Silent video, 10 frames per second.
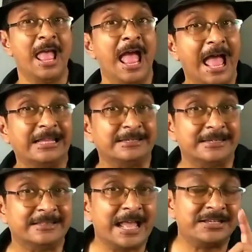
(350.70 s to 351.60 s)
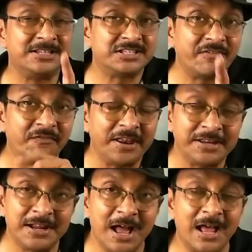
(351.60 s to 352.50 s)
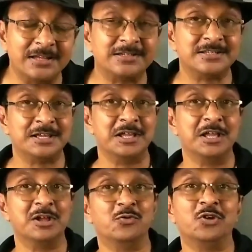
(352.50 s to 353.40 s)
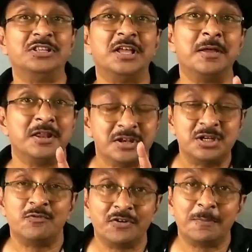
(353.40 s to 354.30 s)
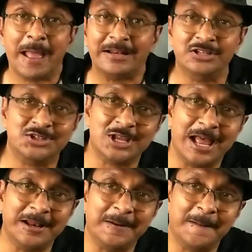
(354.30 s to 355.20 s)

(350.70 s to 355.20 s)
And that is the very card with a different back design.